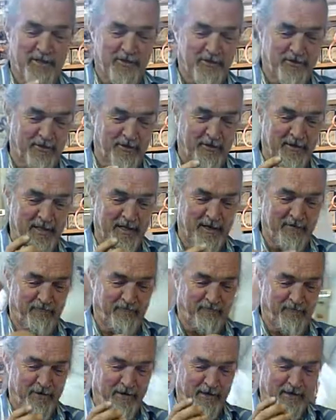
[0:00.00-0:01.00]
said
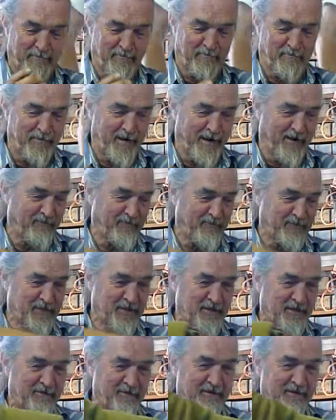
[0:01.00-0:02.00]
fucking breakfast
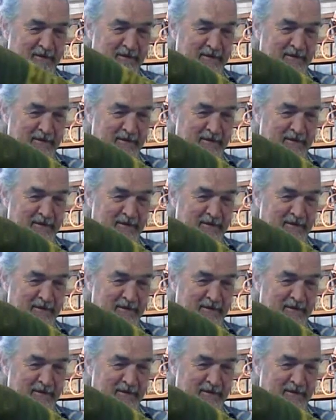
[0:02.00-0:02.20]
hour.